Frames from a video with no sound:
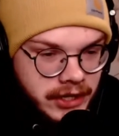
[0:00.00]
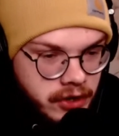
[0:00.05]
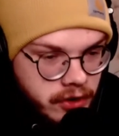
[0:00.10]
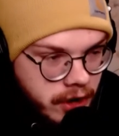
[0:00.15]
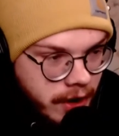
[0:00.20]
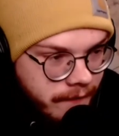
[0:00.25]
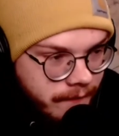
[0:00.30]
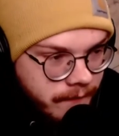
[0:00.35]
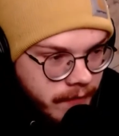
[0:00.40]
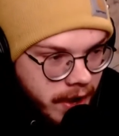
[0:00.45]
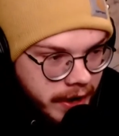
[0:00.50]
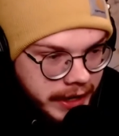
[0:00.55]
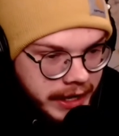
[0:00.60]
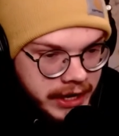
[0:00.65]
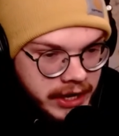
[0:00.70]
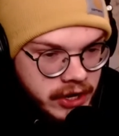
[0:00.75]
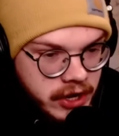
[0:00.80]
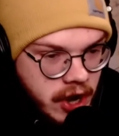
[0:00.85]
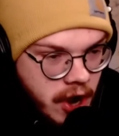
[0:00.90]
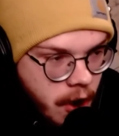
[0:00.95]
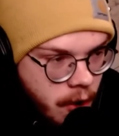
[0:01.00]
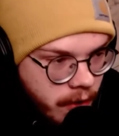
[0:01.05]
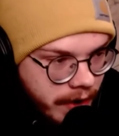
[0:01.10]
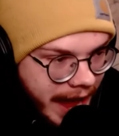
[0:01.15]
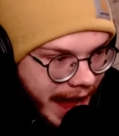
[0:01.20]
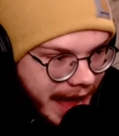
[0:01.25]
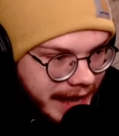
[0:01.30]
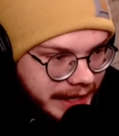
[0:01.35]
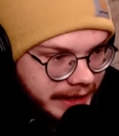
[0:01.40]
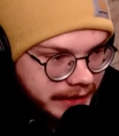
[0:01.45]
You're a fucking
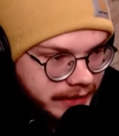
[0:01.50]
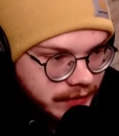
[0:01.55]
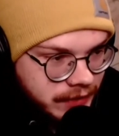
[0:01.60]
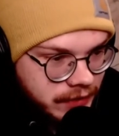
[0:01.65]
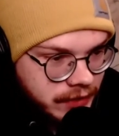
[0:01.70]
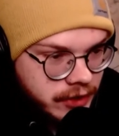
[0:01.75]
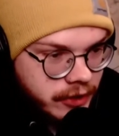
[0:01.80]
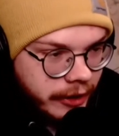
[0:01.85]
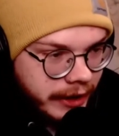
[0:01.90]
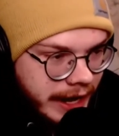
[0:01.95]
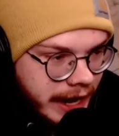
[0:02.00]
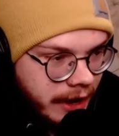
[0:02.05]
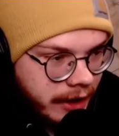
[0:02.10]
coke addict. You're an